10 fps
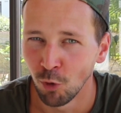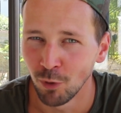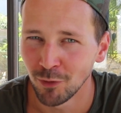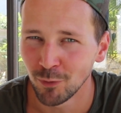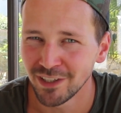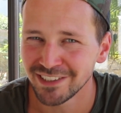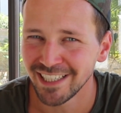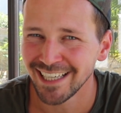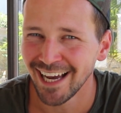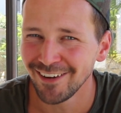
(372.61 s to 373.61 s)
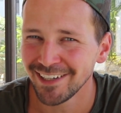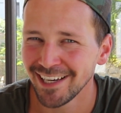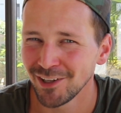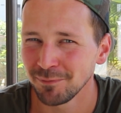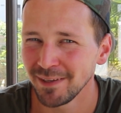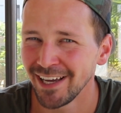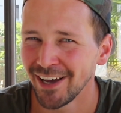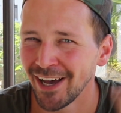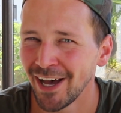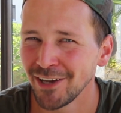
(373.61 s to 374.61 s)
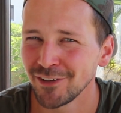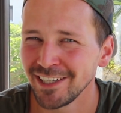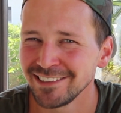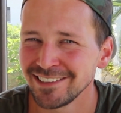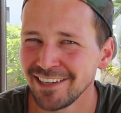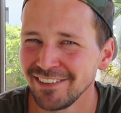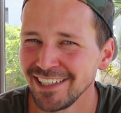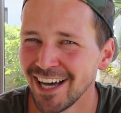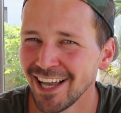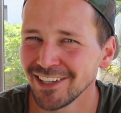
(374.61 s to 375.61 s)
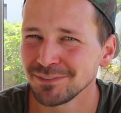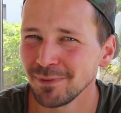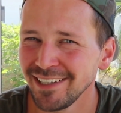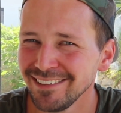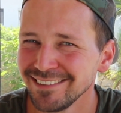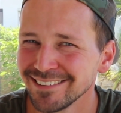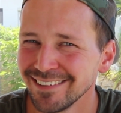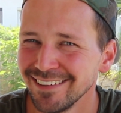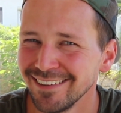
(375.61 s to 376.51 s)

One whiskey coke, that'll be $170, please.